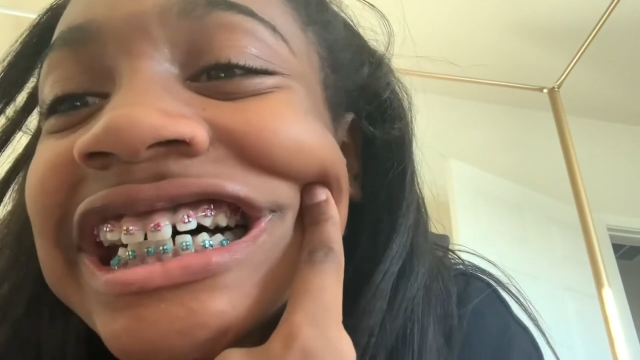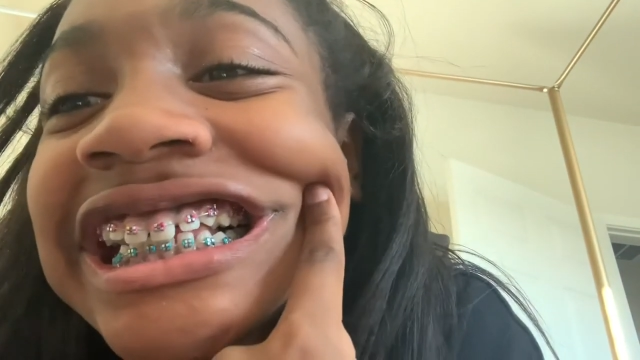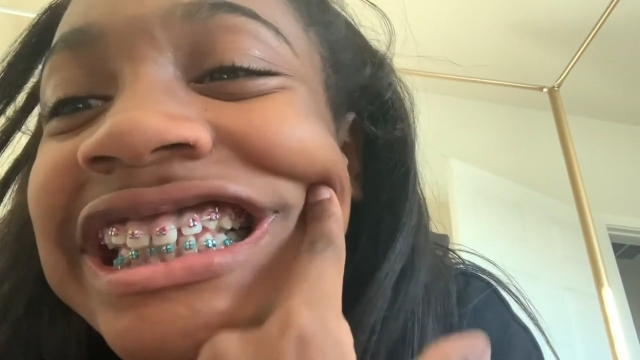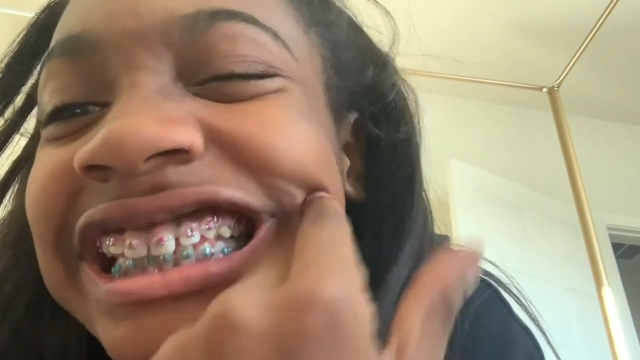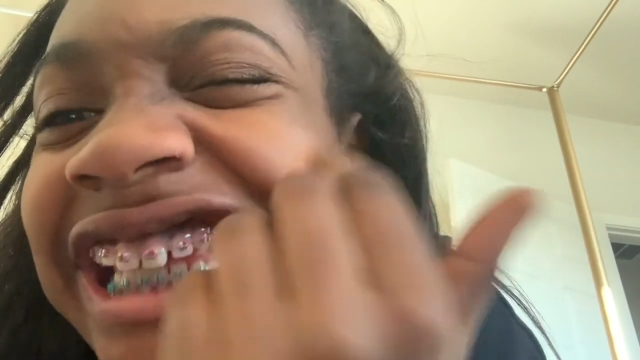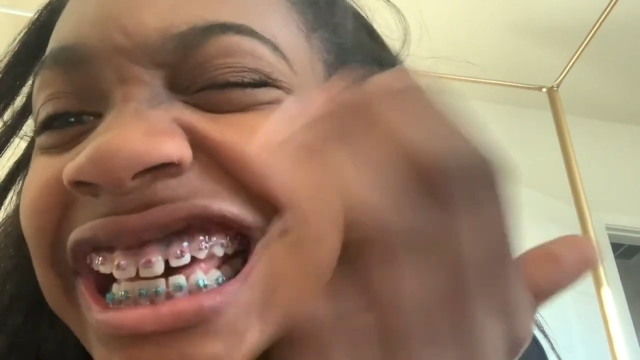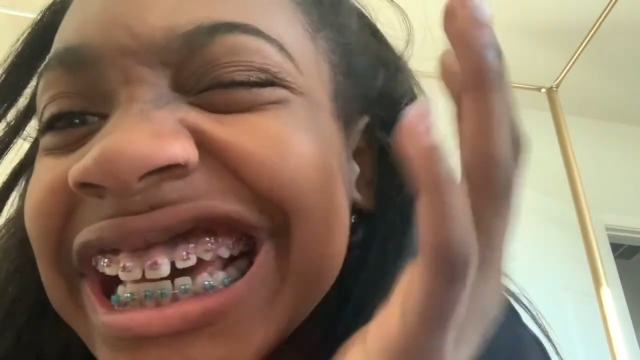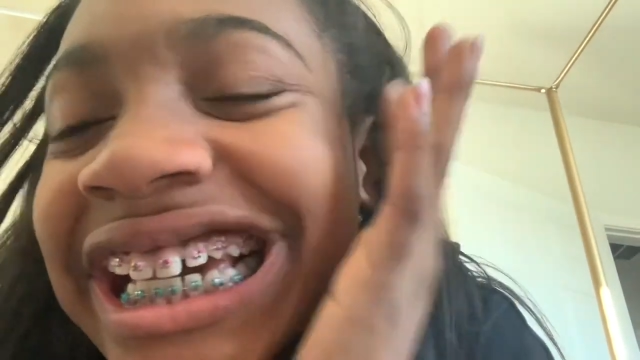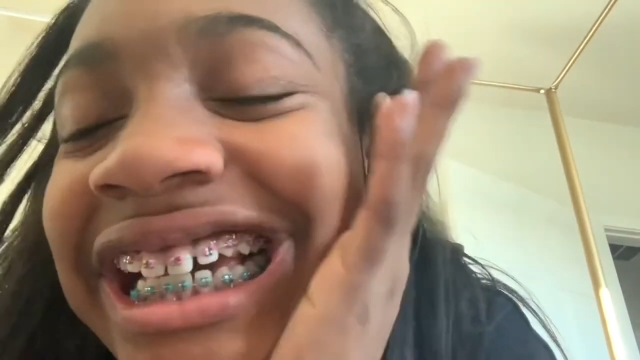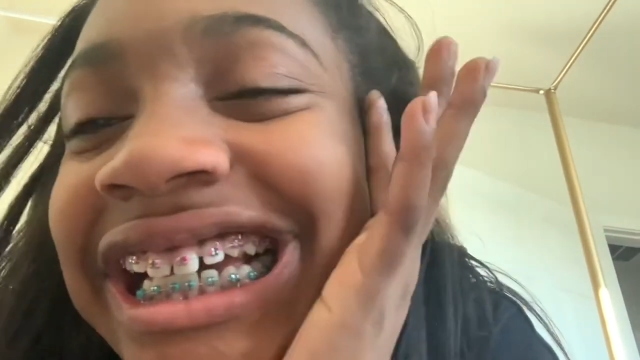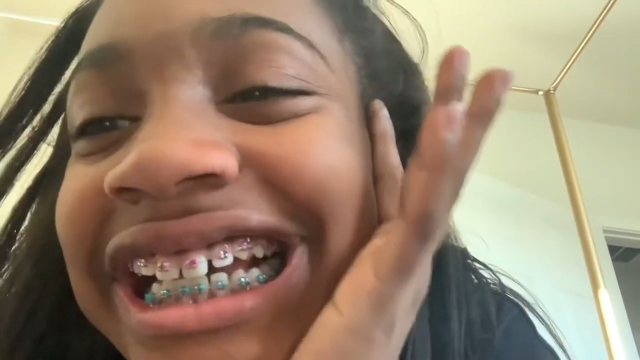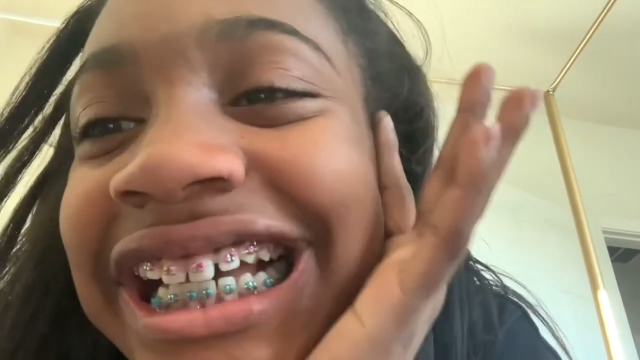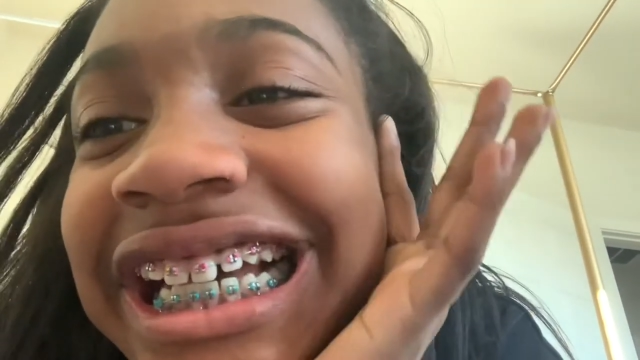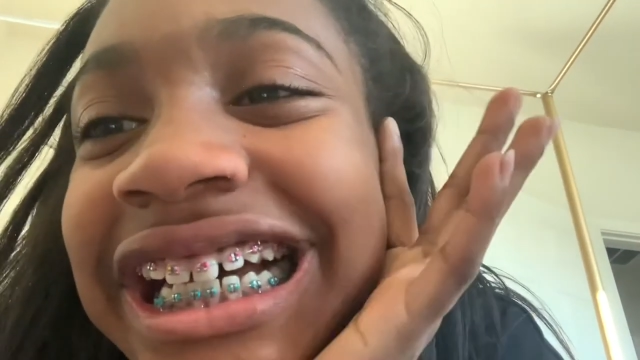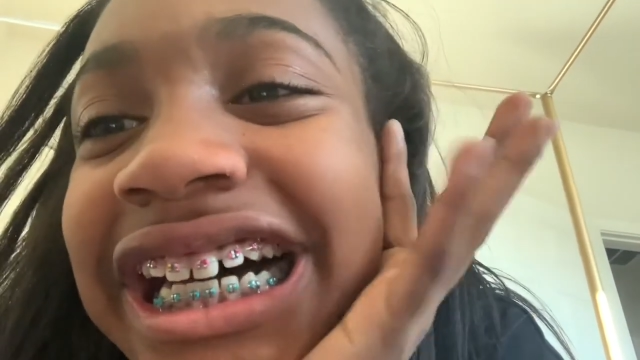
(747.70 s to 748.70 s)

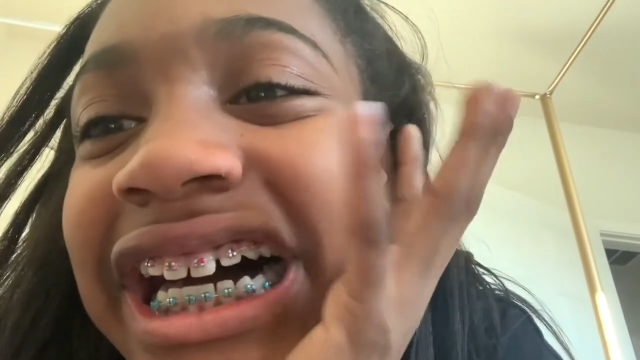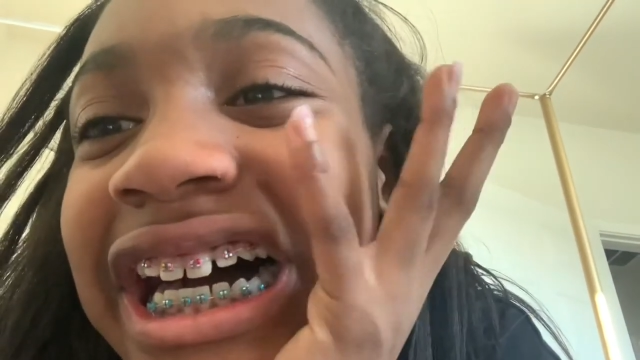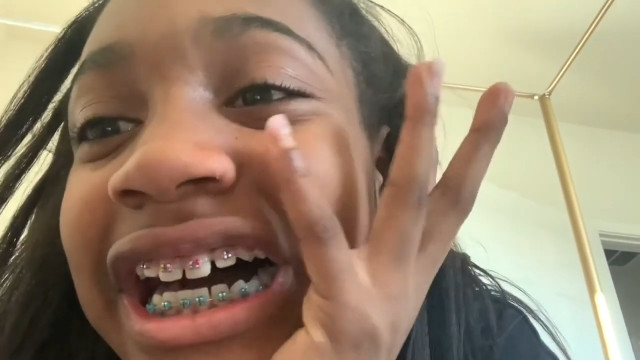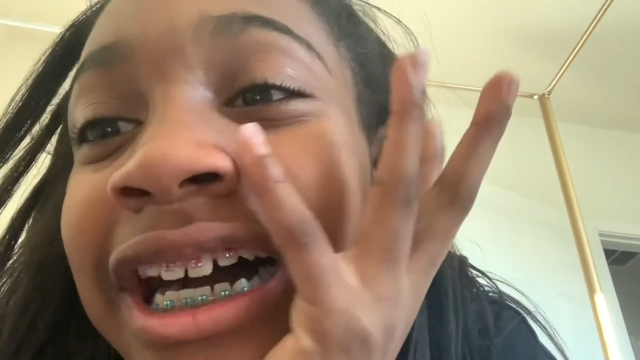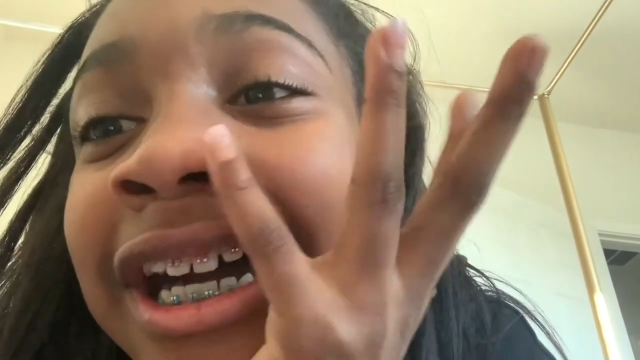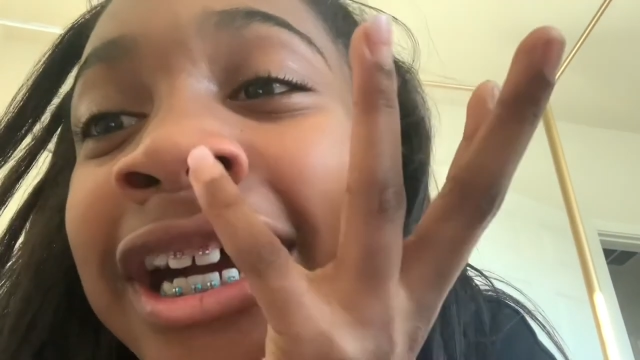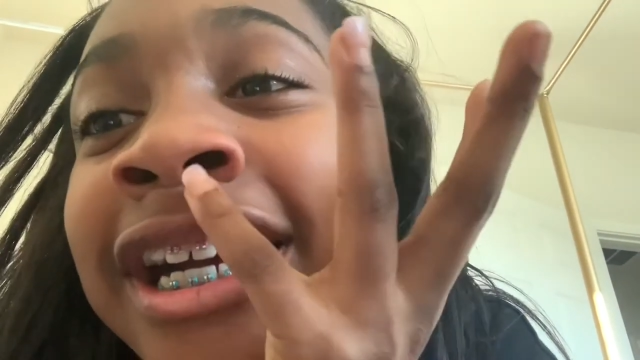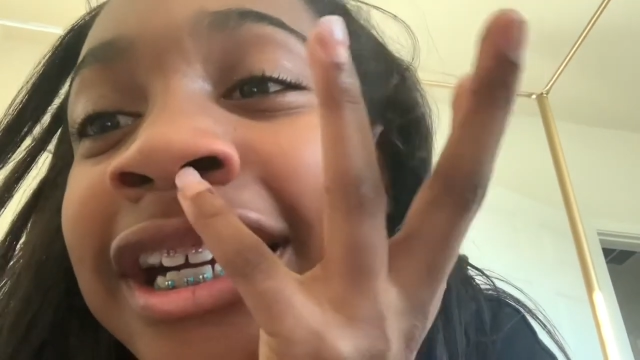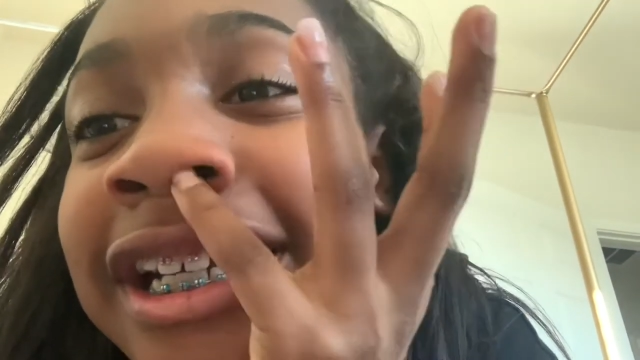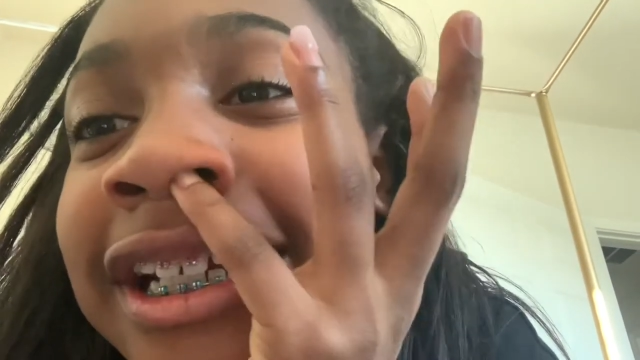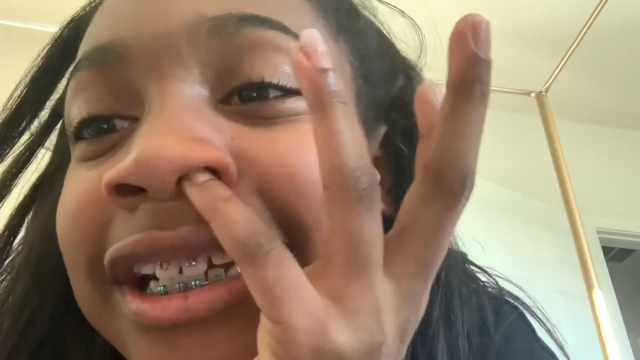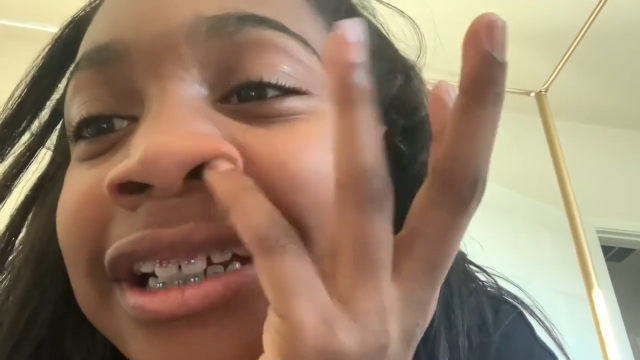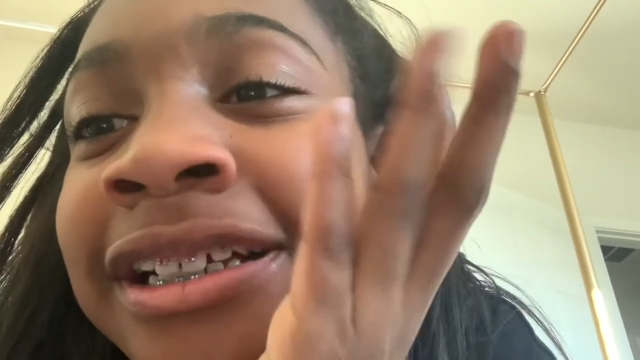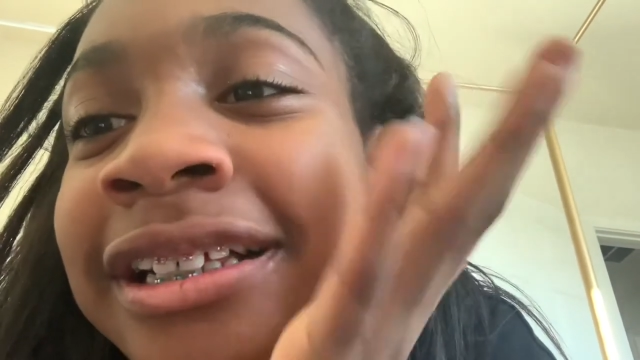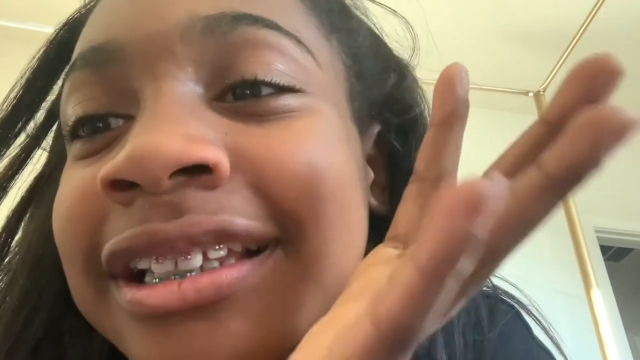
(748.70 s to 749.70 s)
they are,